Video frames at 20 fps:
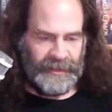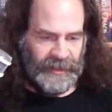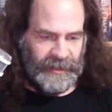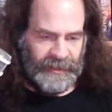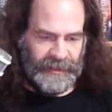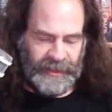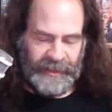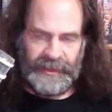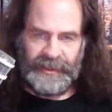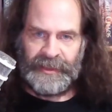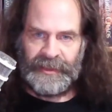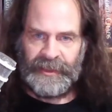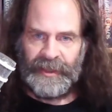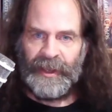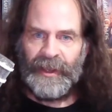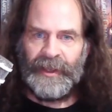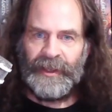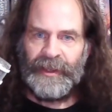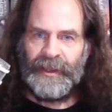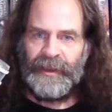that this
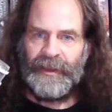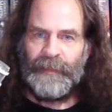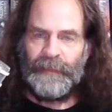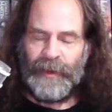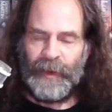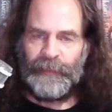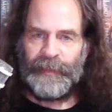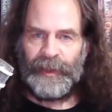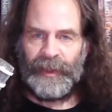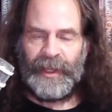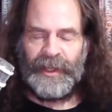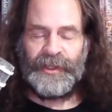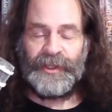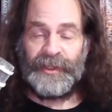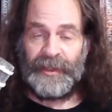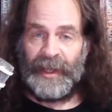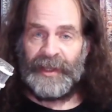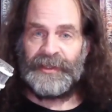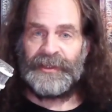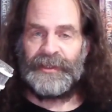
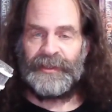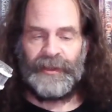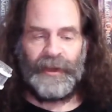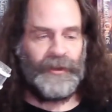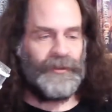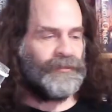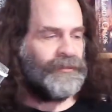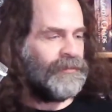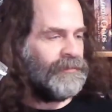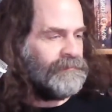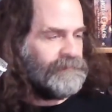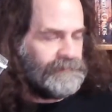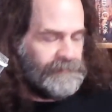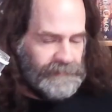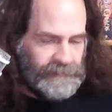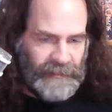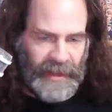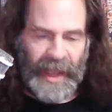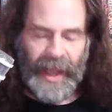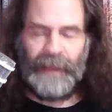population has to go through?
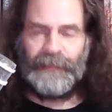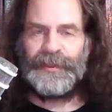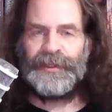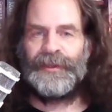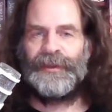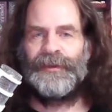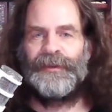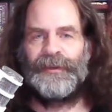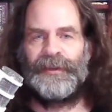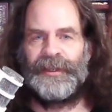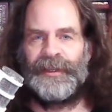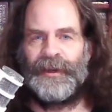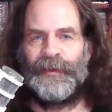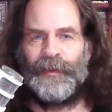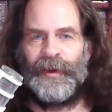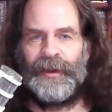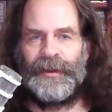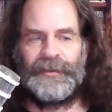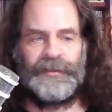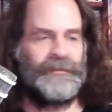Absolutely it
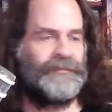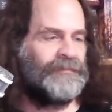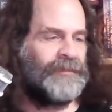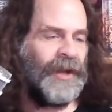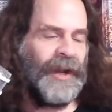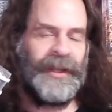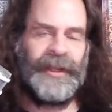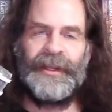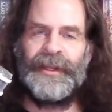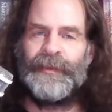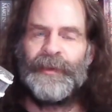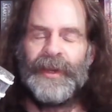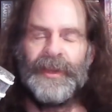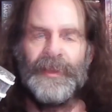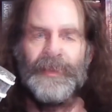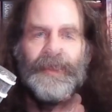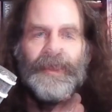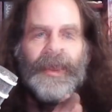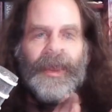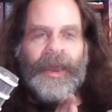was. Died
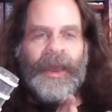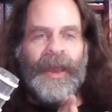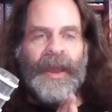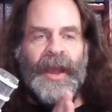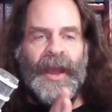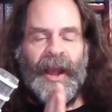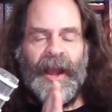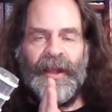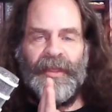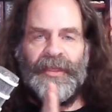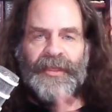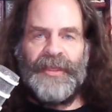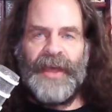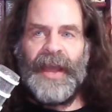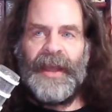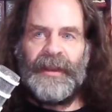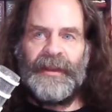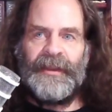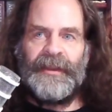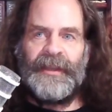anyway. And
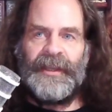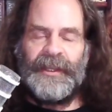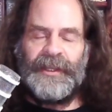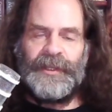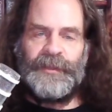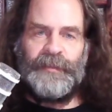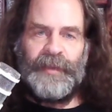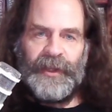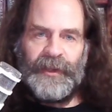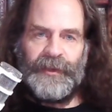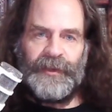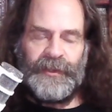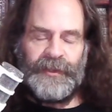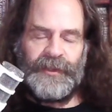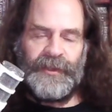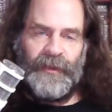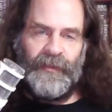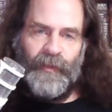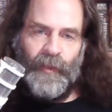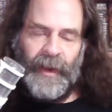that is because
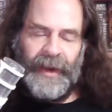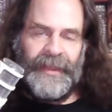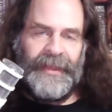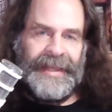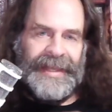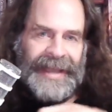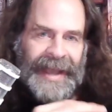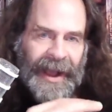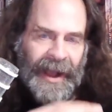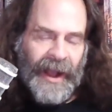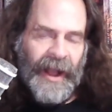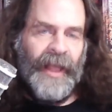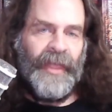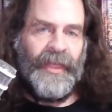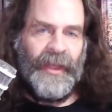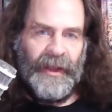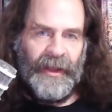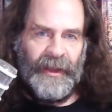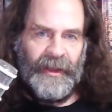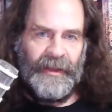of one of the
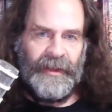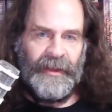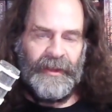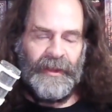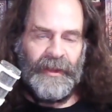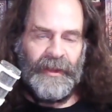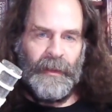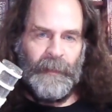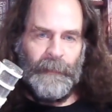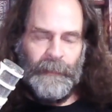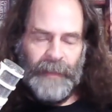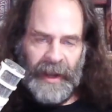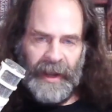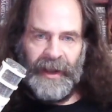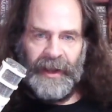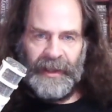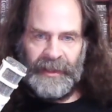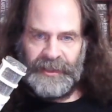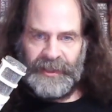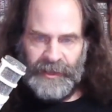other
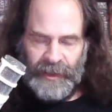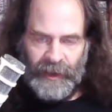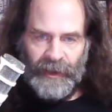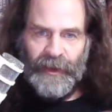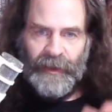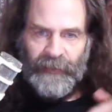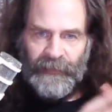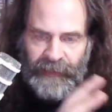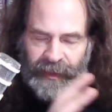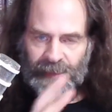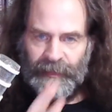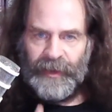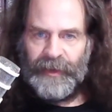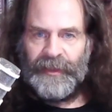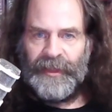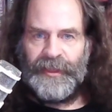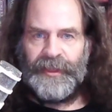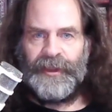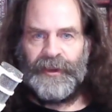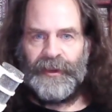parts of the
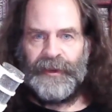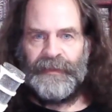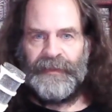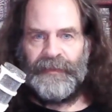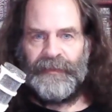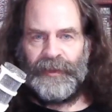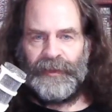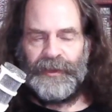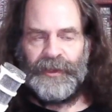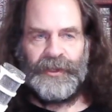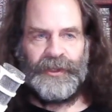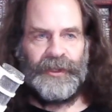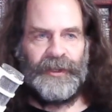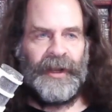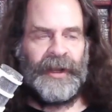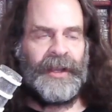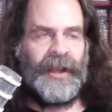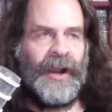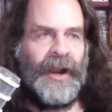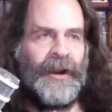modern theory of evolution.
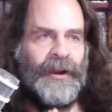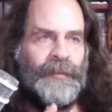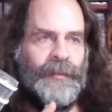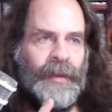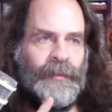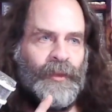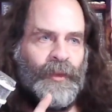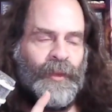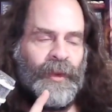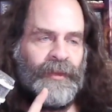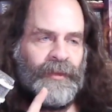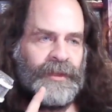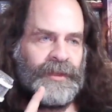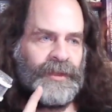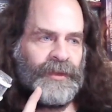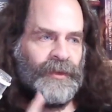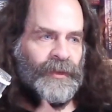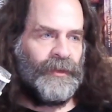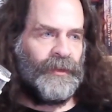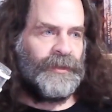I can't remember whether it's
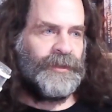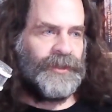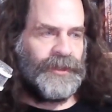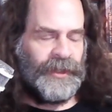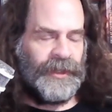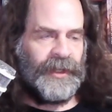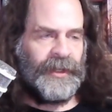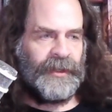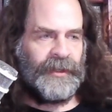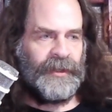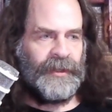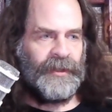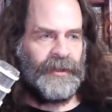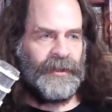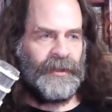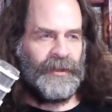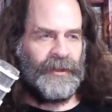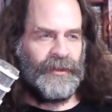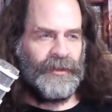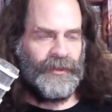called genetic
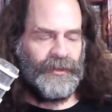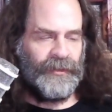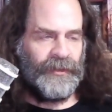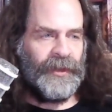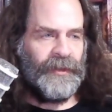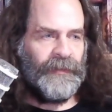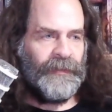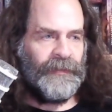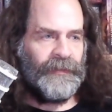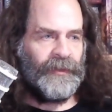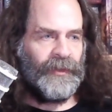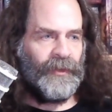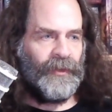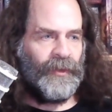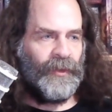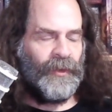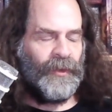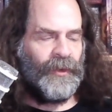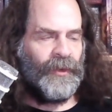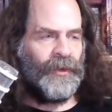drift,
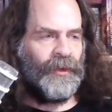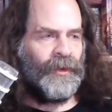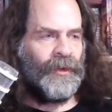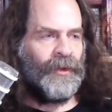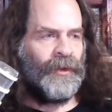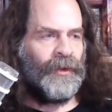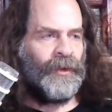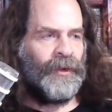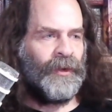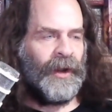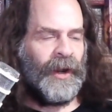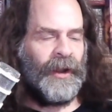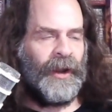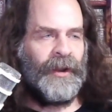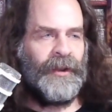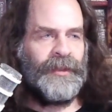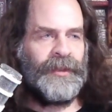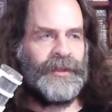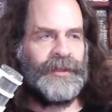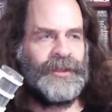or I
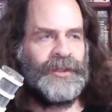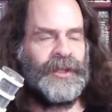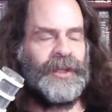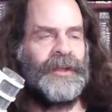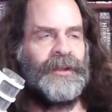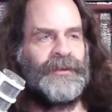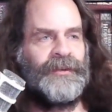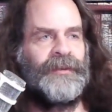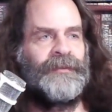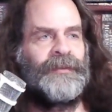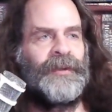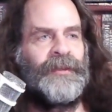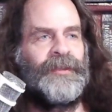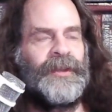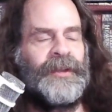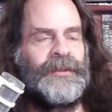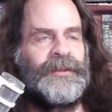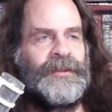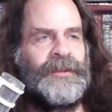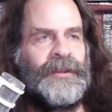don't think it's genetic drift. I
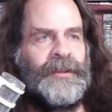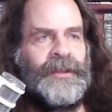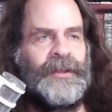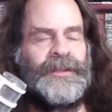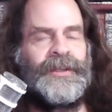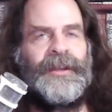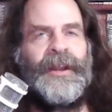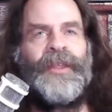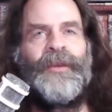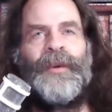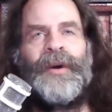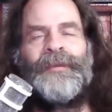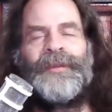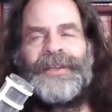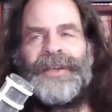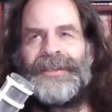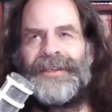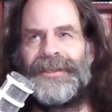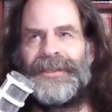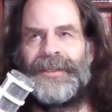think there's another one
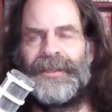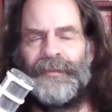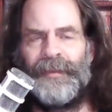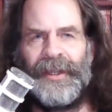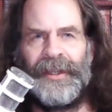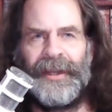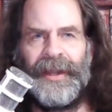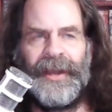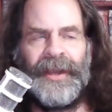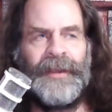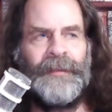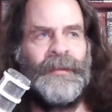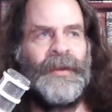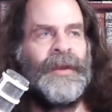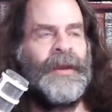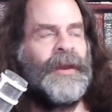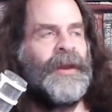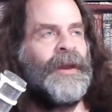which has a similar name,